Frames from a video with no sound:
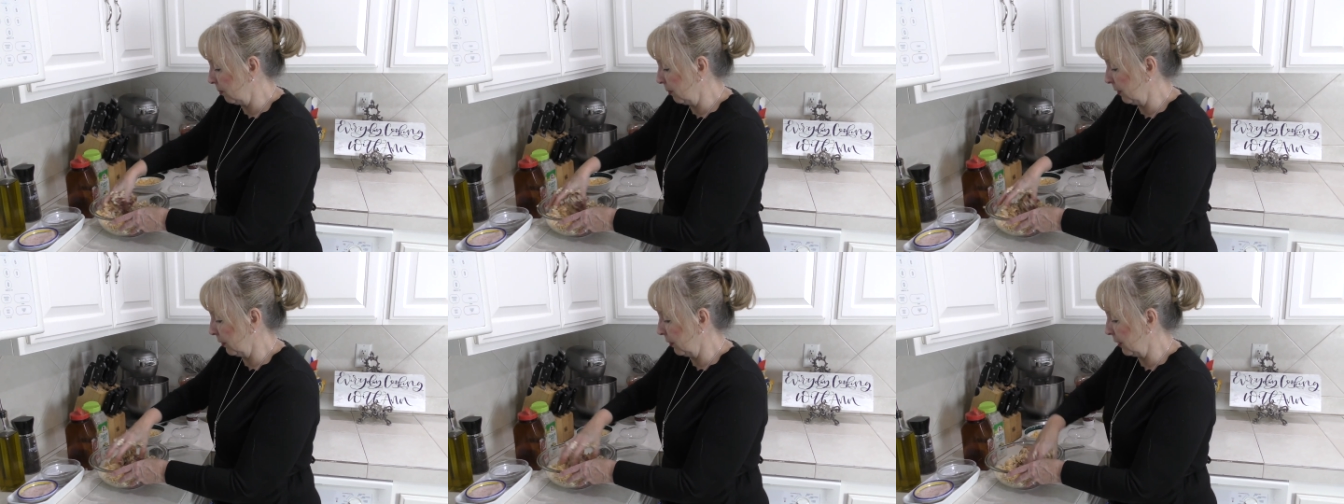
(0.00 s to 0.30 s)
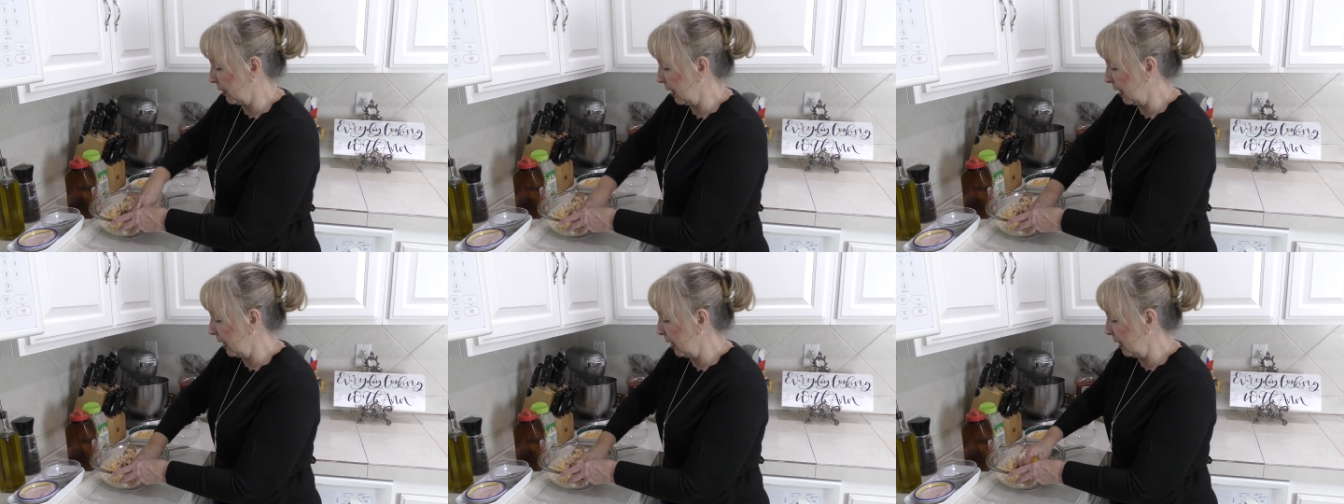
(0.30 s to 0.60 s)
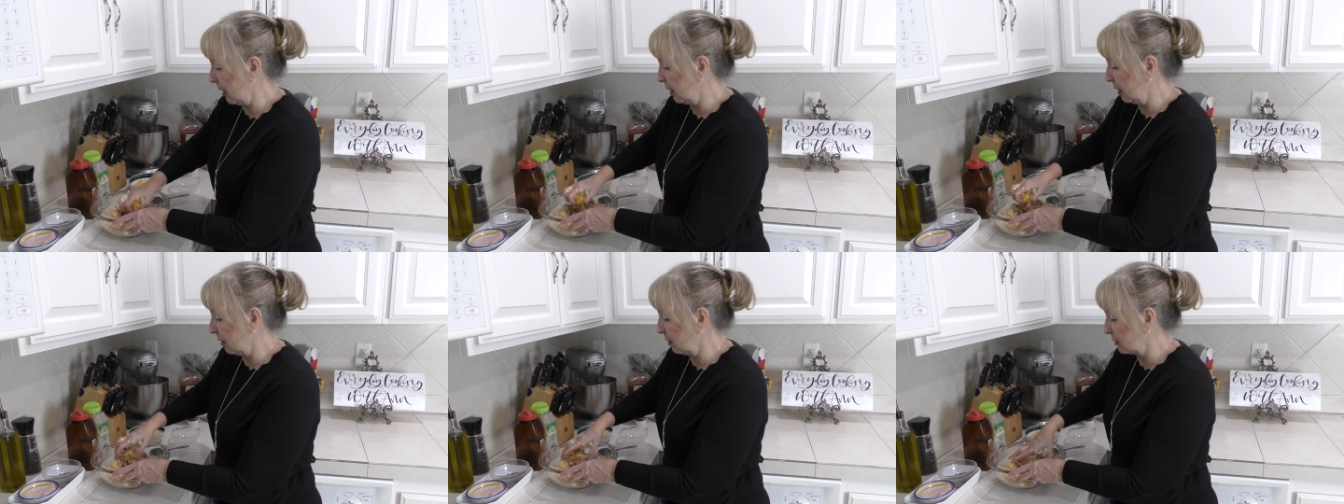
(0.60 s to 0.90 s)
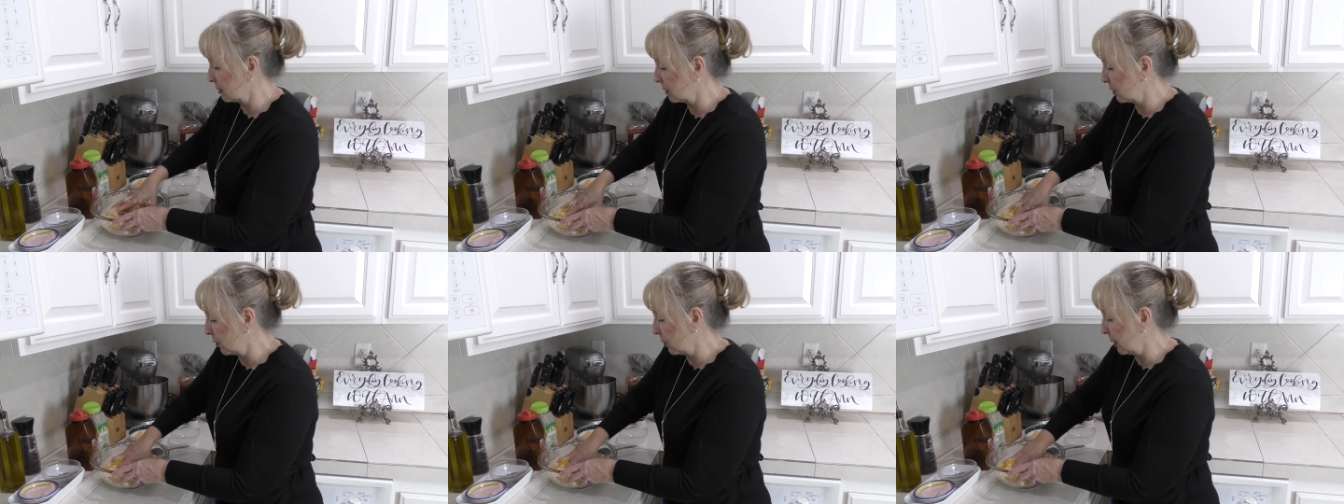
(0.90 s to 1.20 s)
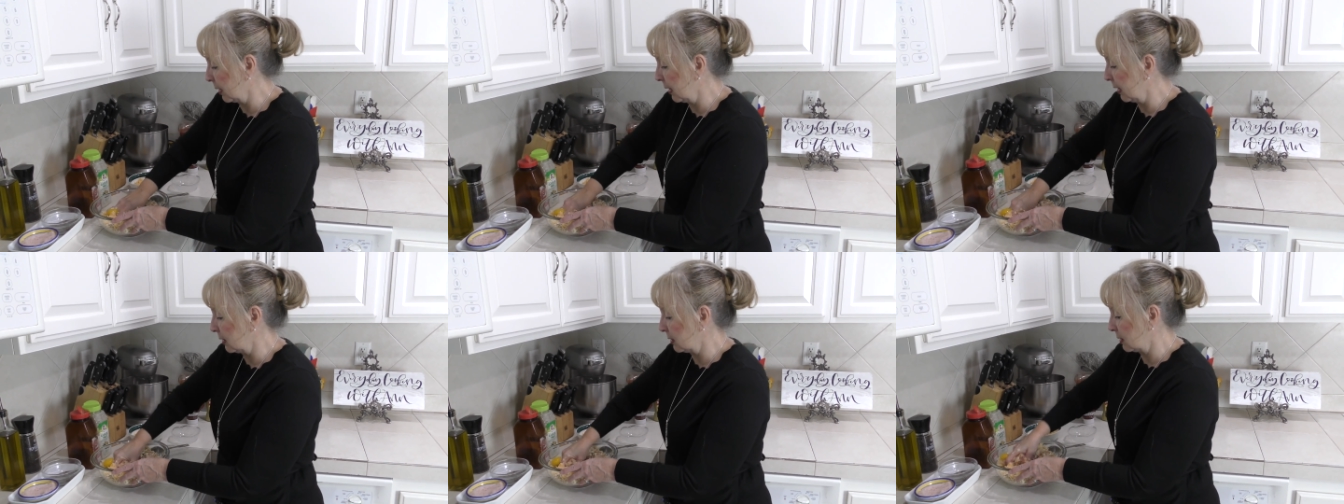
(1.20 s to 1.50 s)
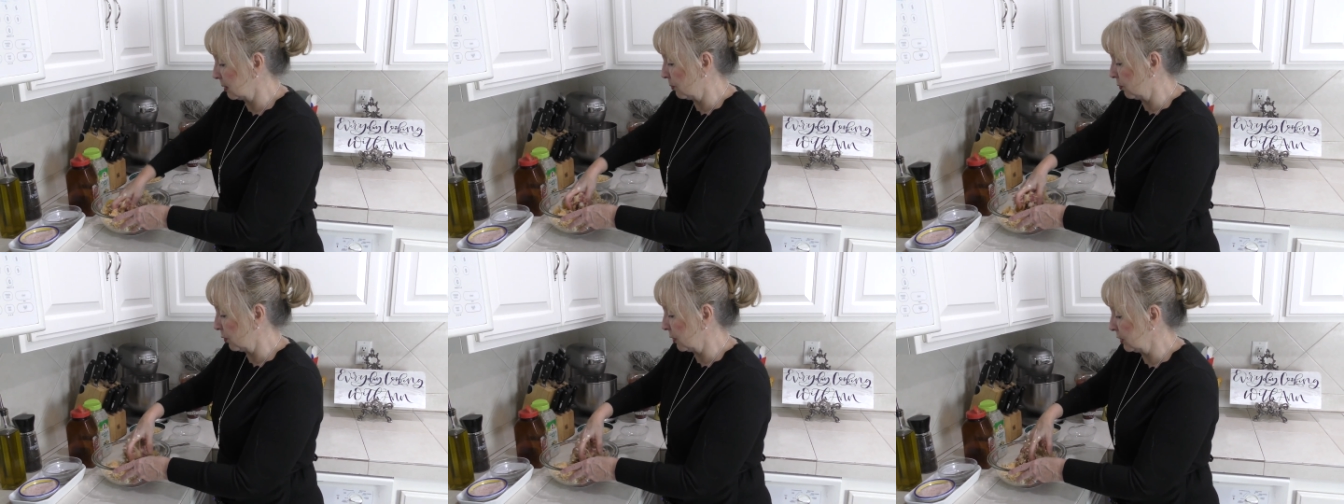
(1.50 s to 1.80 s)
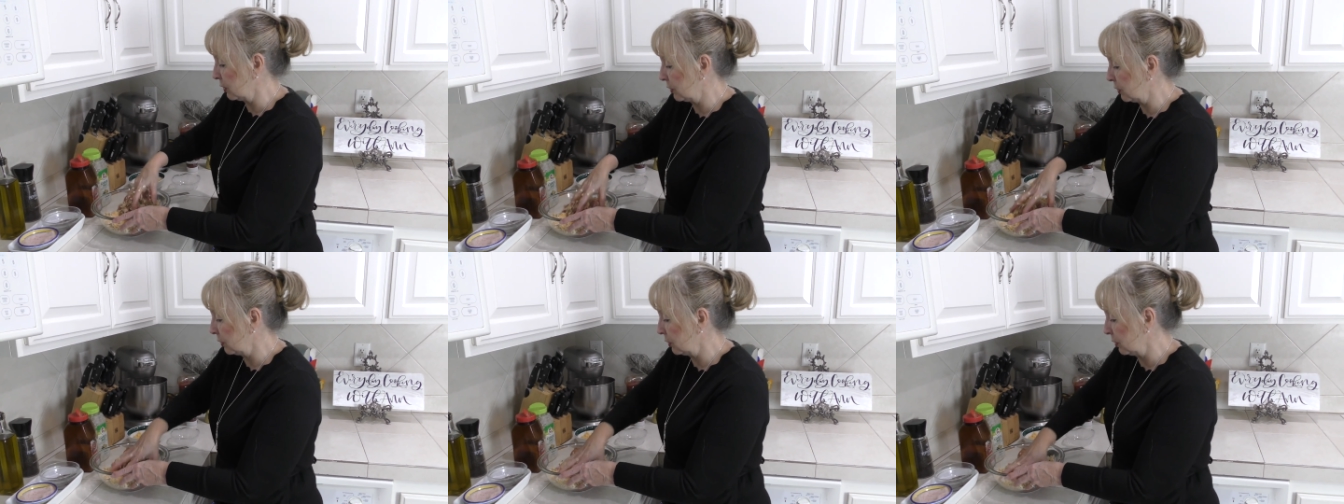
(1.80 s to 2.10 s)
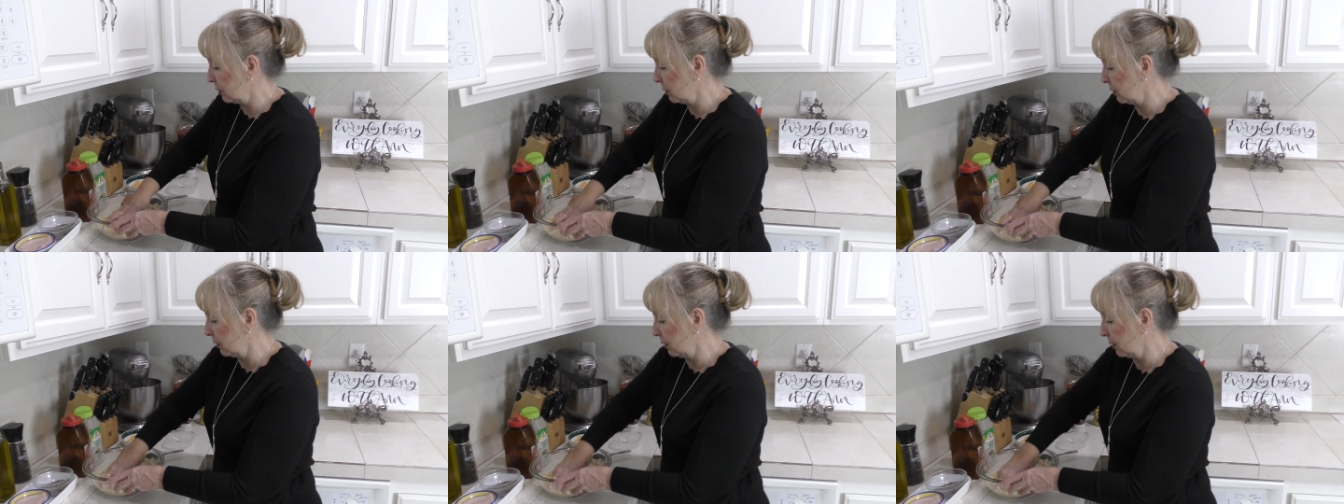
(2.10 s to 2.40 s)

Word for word: with the egg. It'll create some moisture.